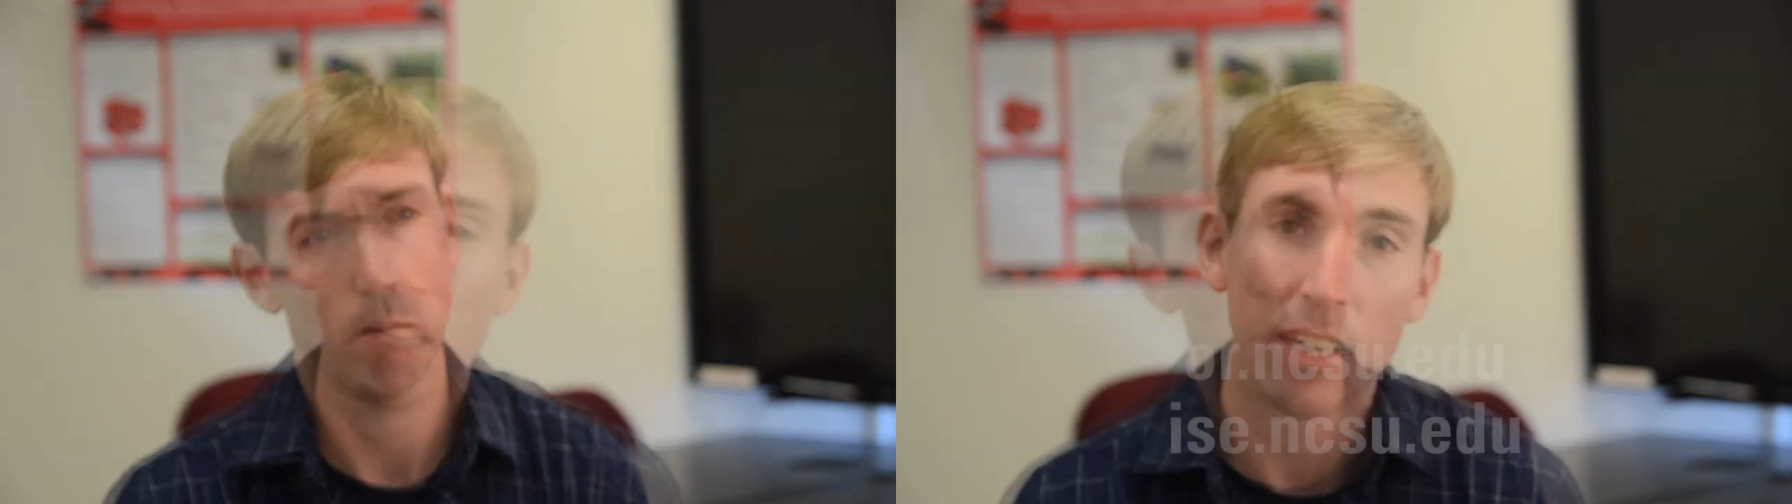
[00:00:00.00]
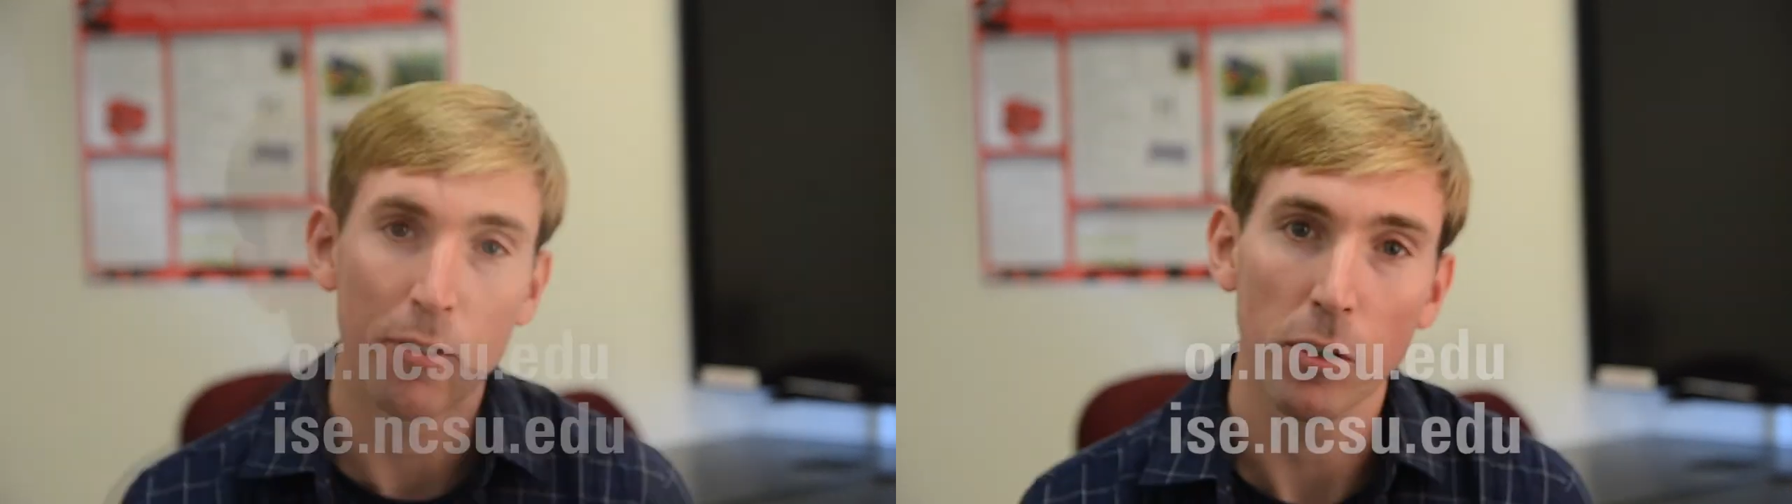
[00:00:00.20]

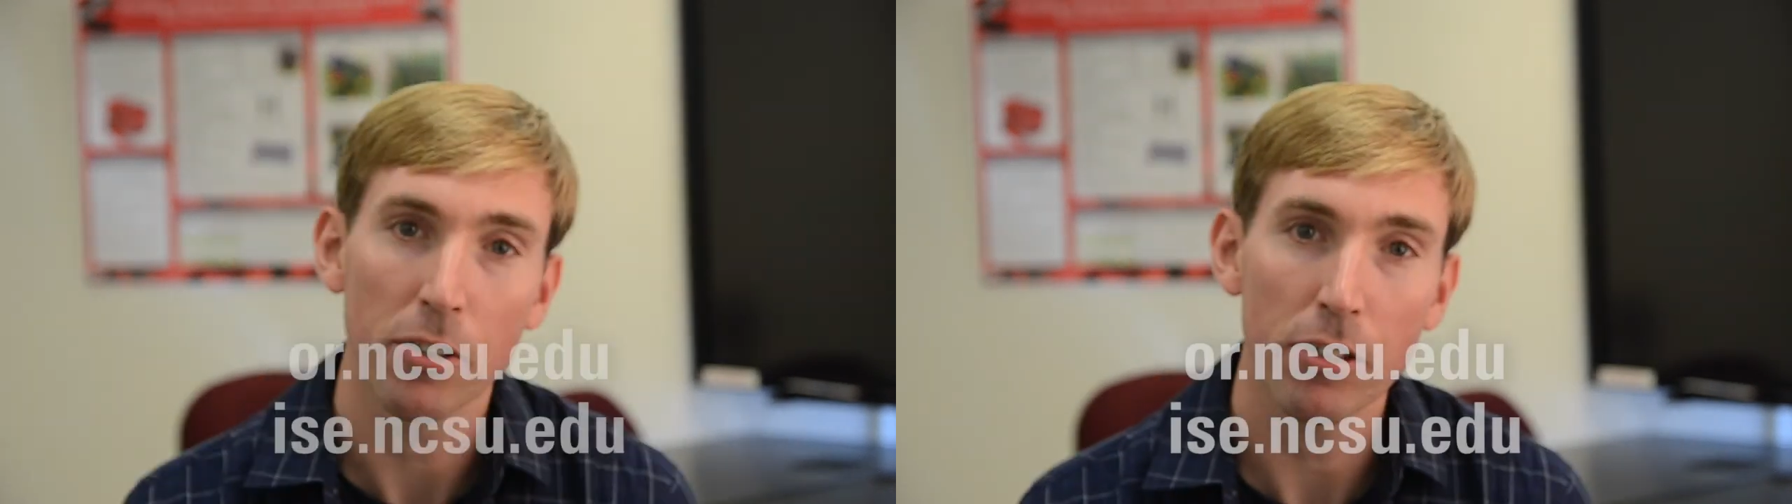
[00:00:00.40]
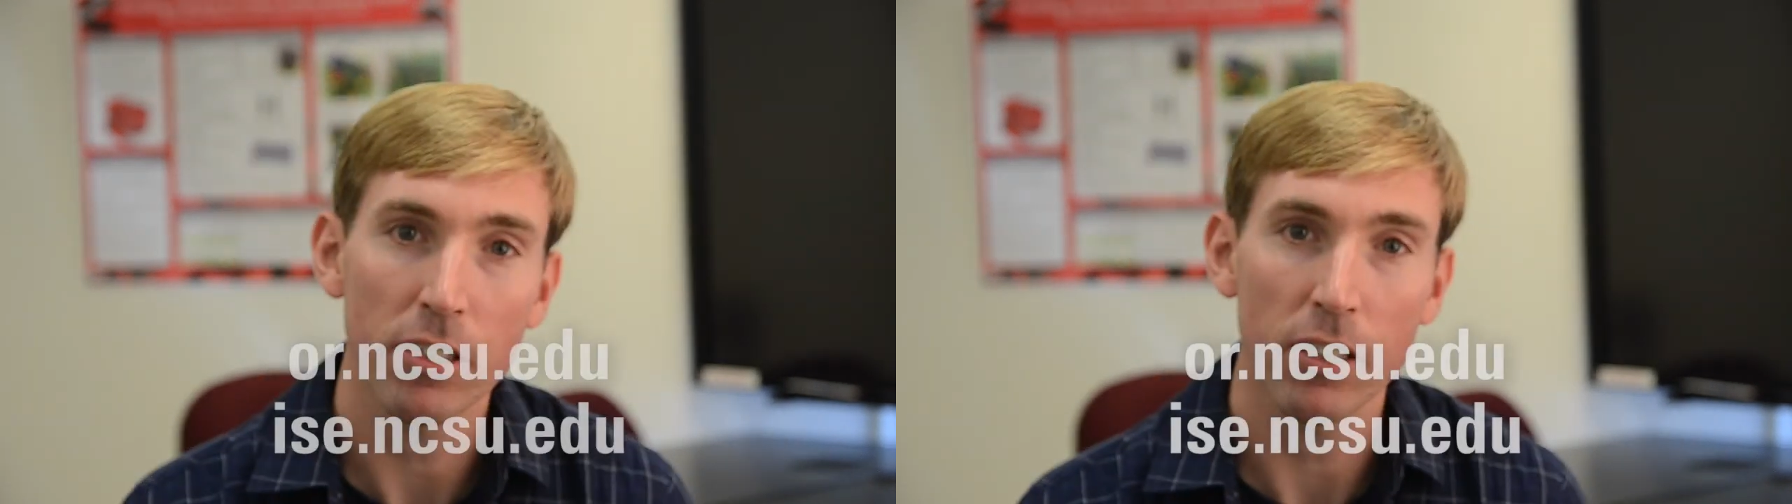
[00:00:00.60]
If you're
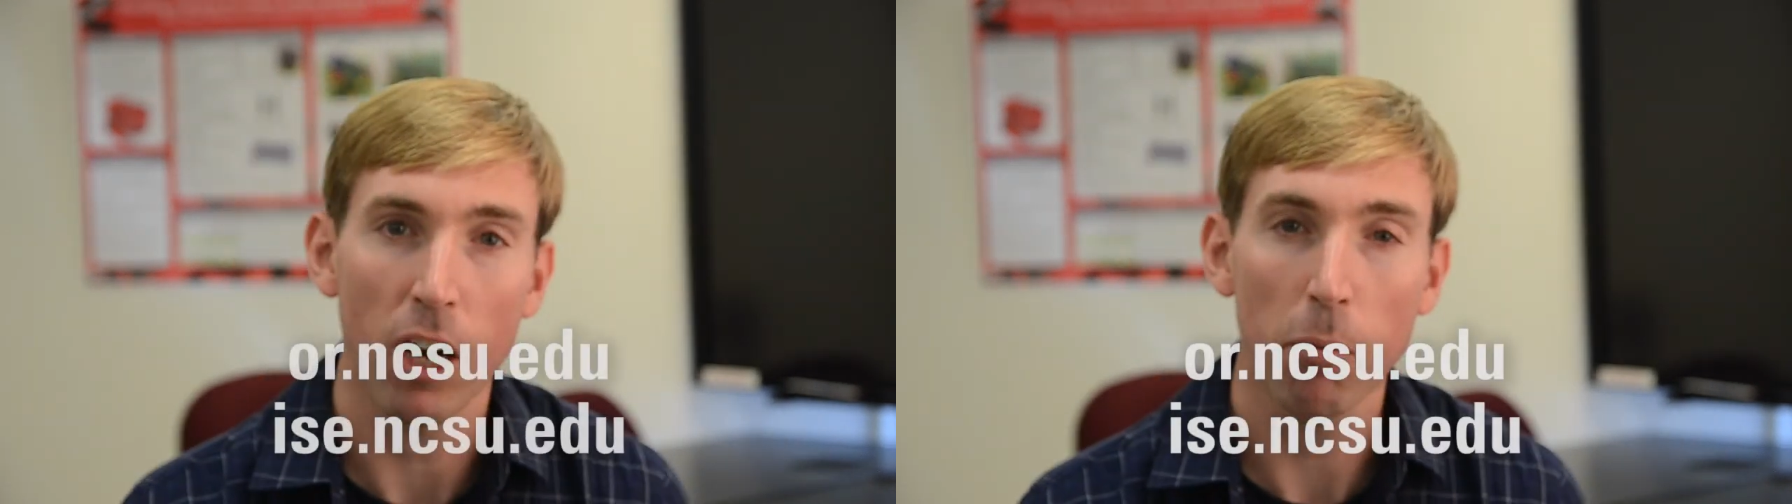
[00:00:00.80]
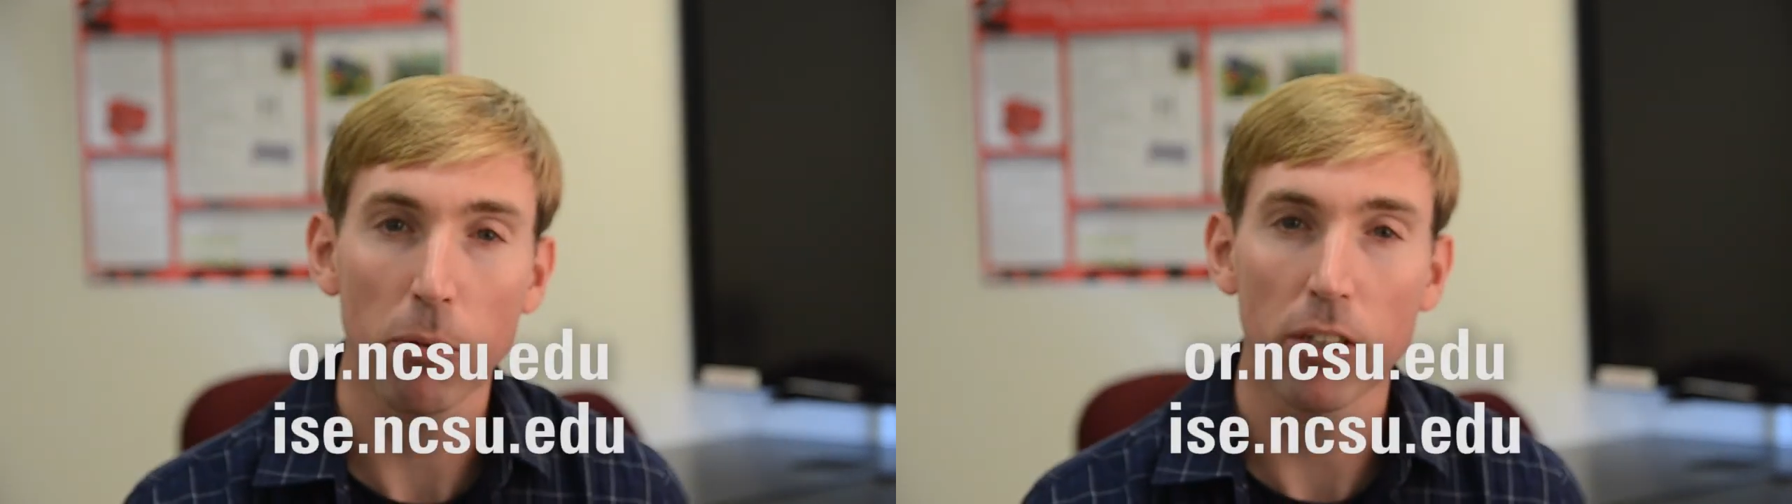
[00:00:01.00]
interested in
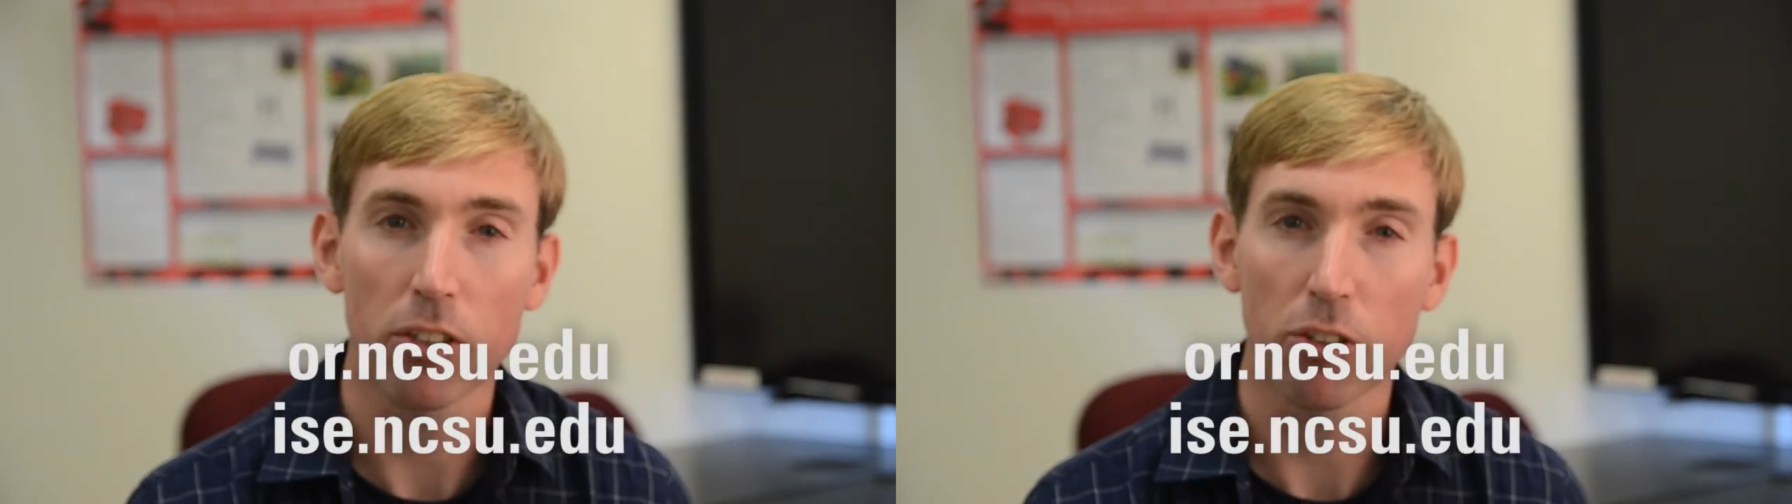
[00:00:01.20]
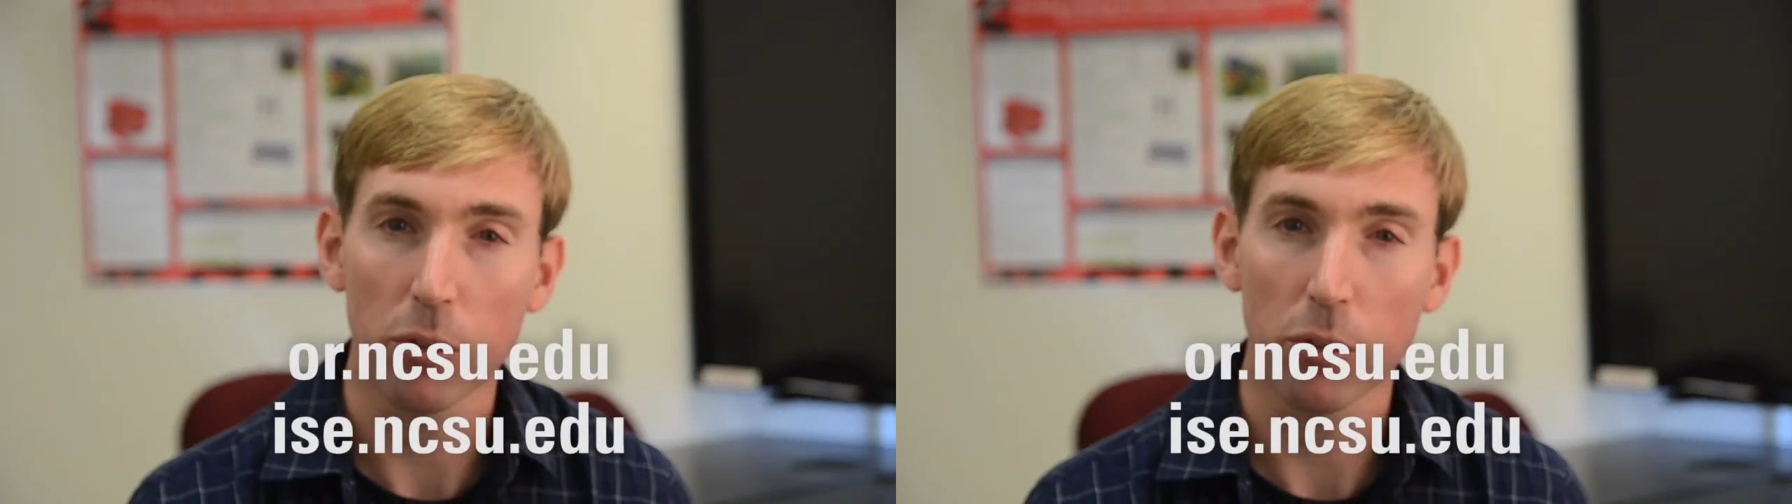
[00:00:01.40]
operations